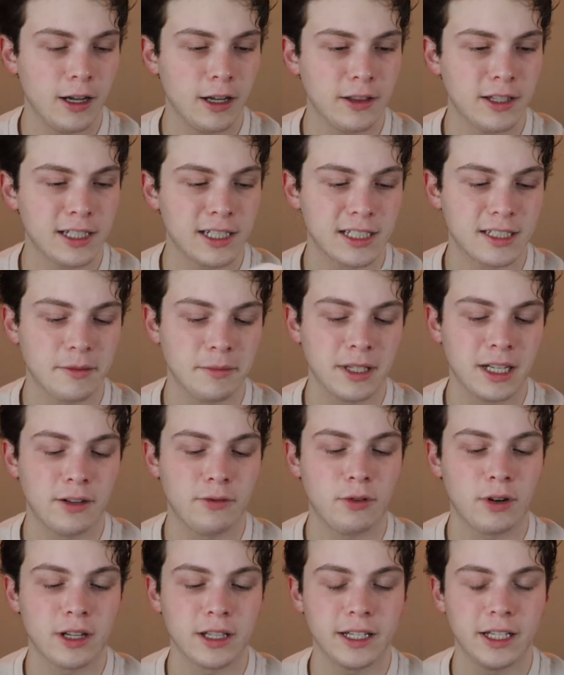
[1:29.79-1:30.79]
This is something
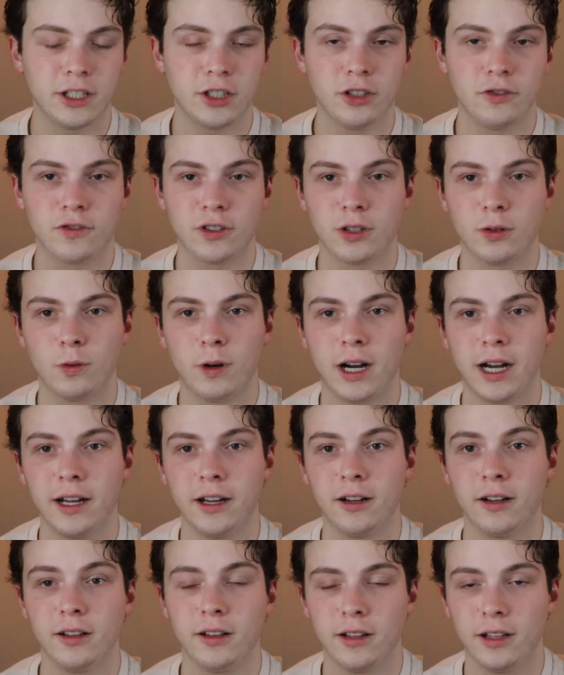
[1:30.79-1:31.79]
I've wanted to get to for a
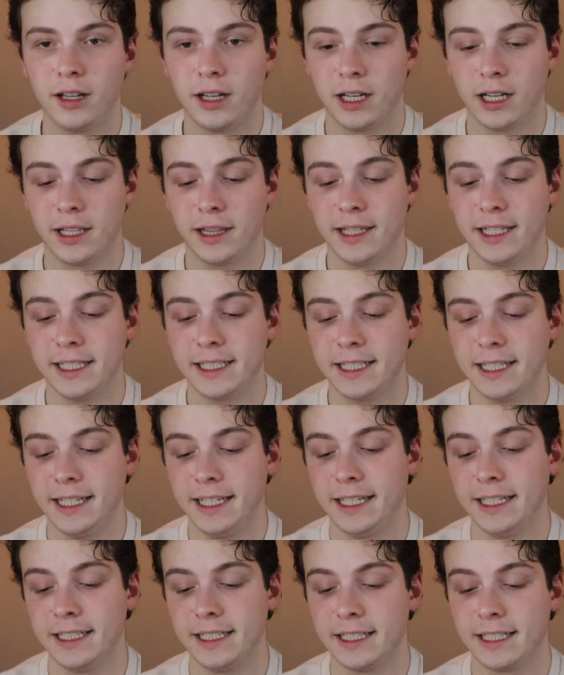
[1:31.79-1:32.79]
while. This
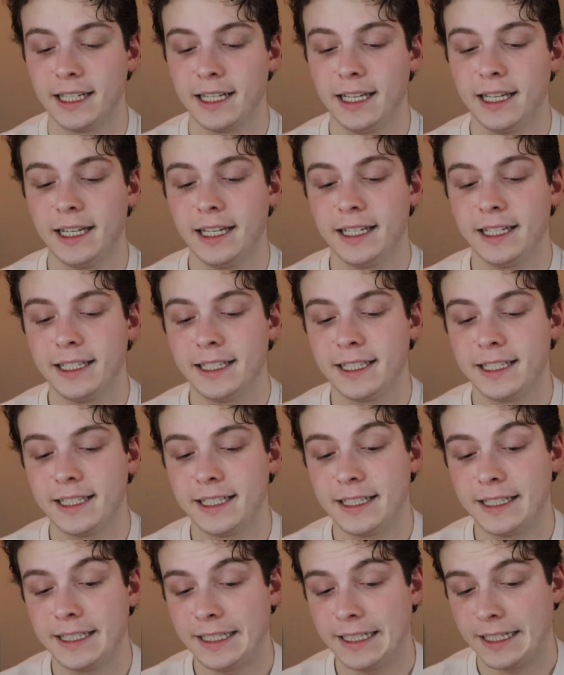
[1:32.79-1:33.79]
is
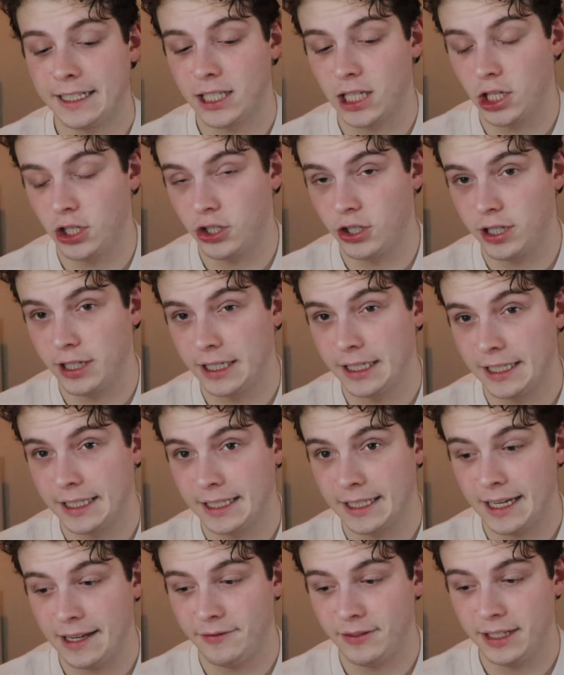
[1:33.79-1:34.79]

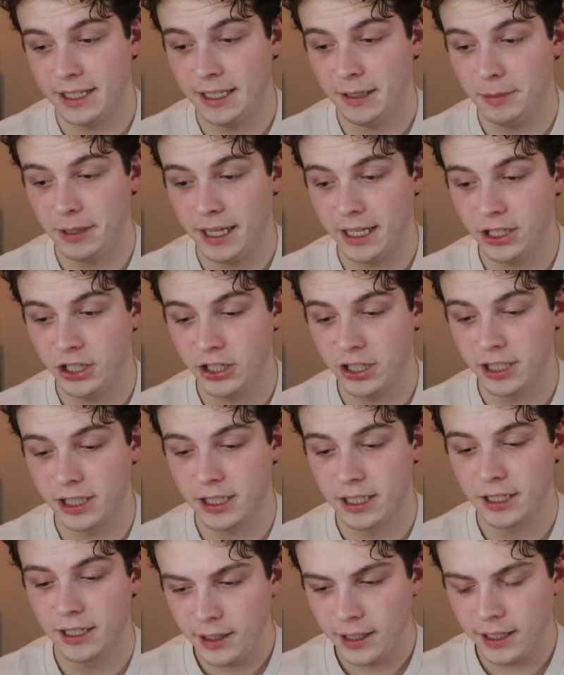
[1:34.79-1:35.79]
670
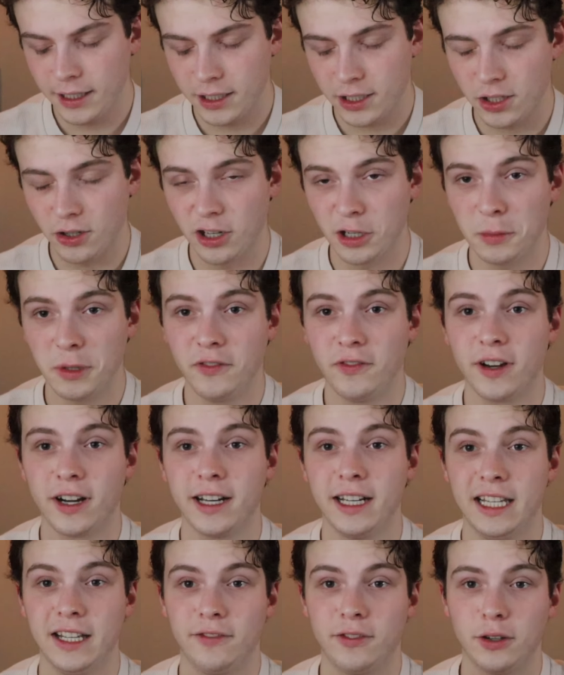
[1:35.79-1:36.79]
pages, and it's going to be
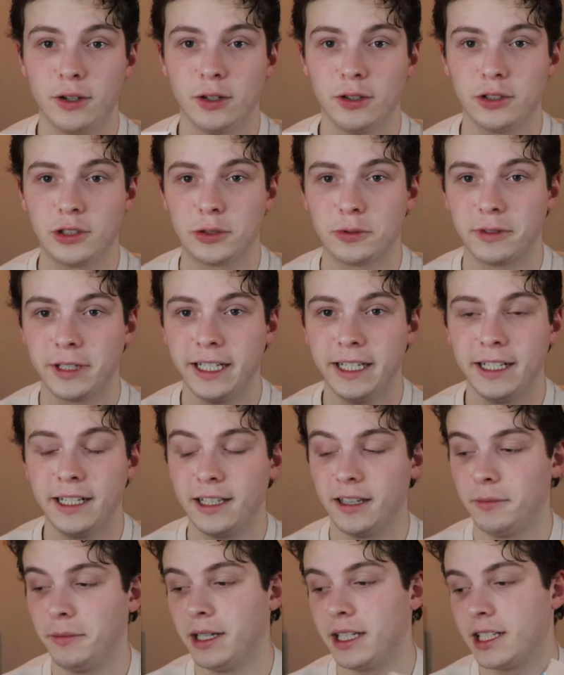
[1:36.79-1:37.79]
very difficult to read
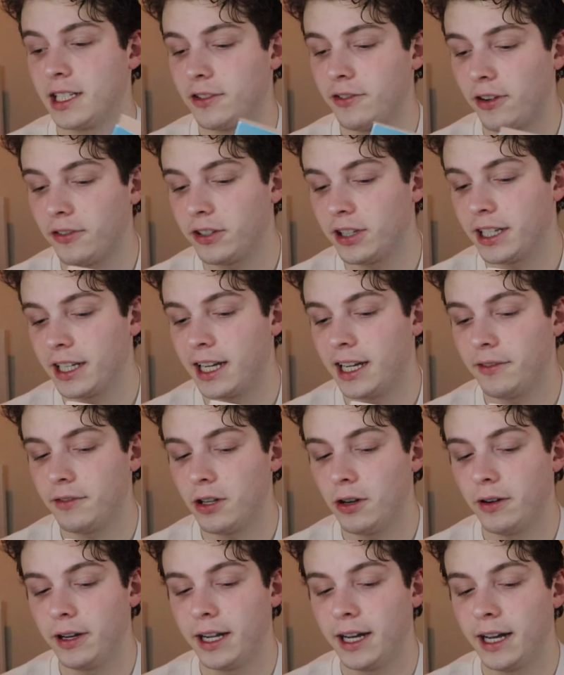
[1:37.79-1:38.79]
in the midst of everything I have
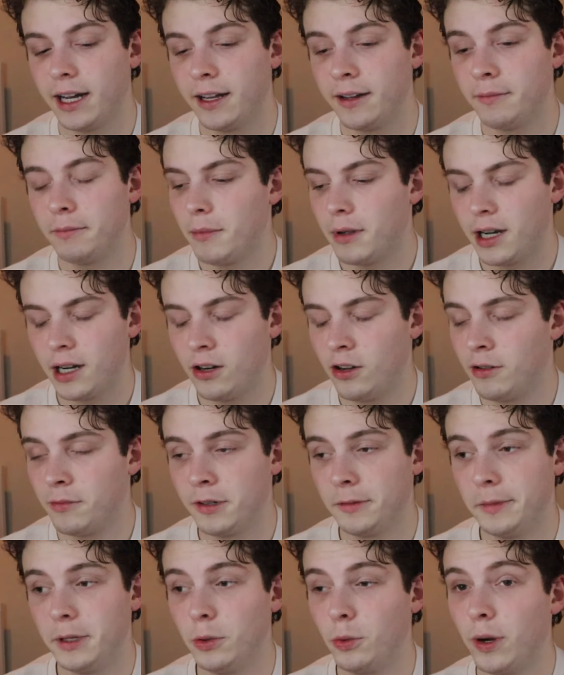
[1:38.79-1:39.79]
going on, but I know I'm
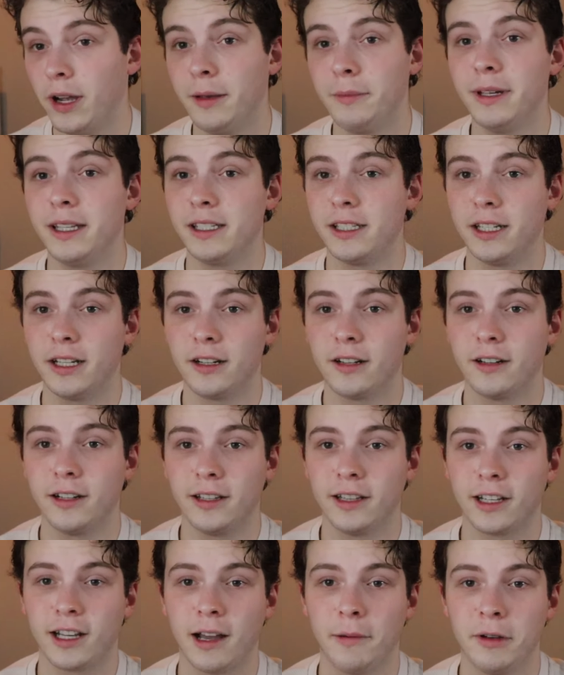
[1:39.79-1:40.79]
going to be way busier
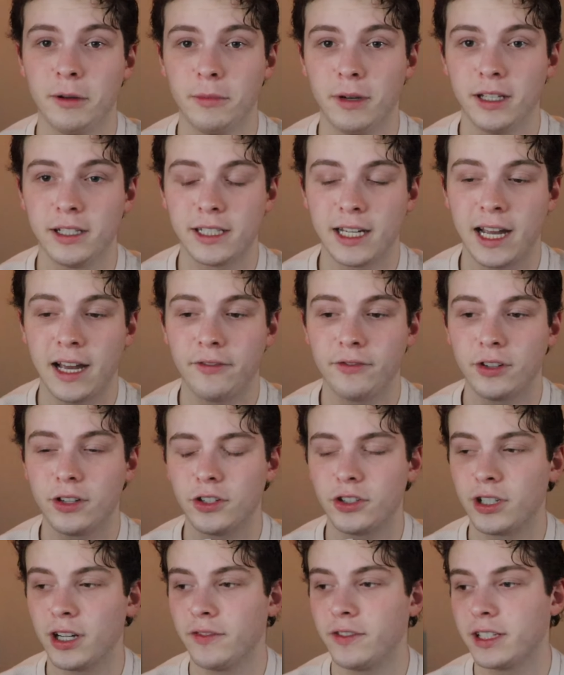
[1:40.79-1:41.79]
in the coming months after,
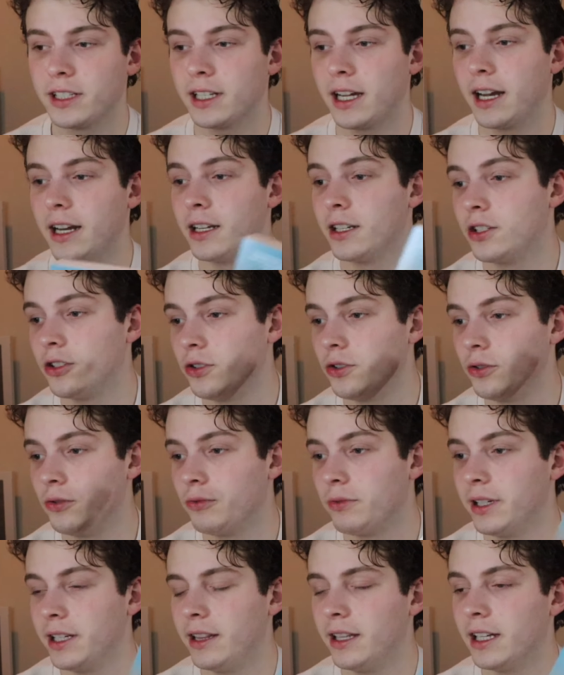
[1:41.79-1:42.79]
so I've decided to
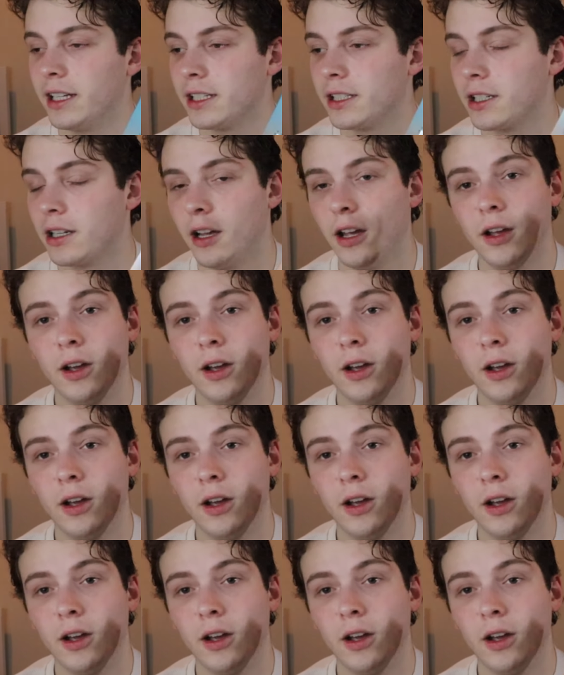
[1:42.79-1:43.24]
read this